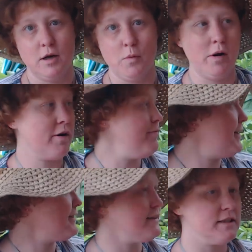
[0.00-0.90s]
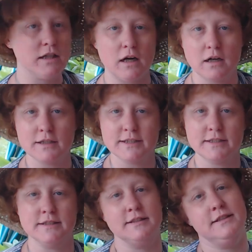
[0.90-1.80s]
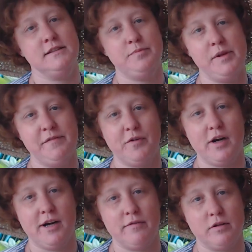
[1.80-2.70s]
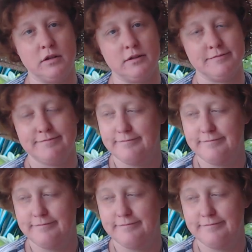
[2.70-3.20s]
Welcome back to the garden. It's been forever